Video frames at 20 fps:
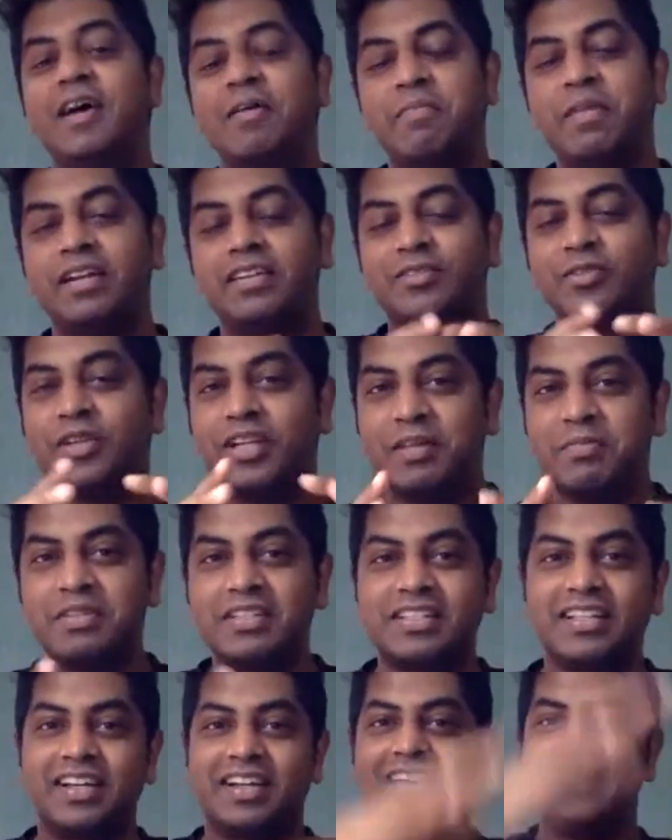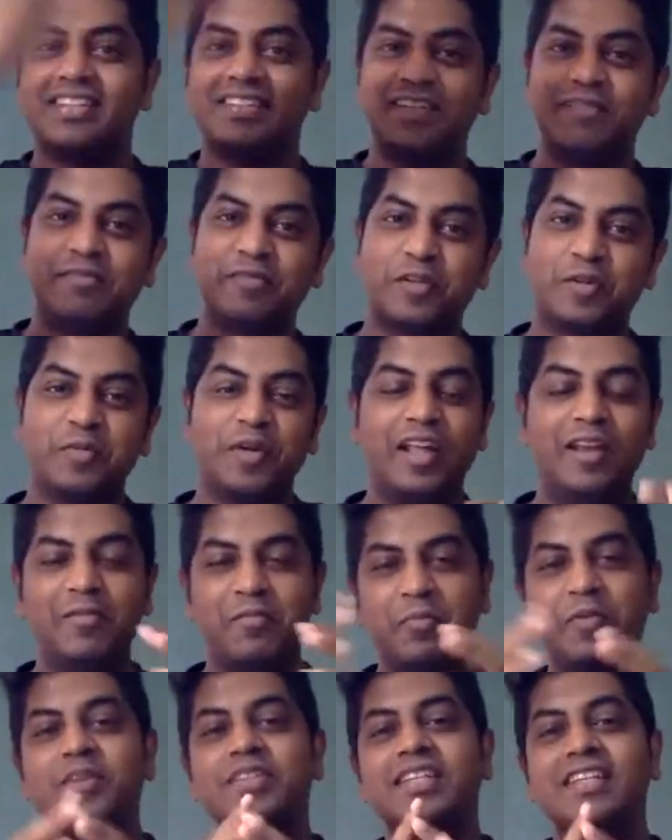But Surya Namaskara is some 12
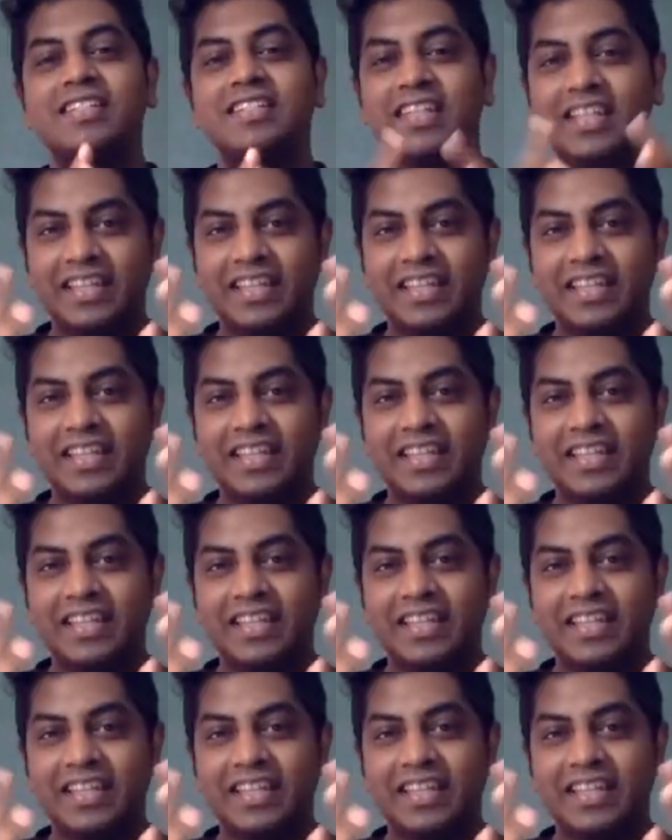poses.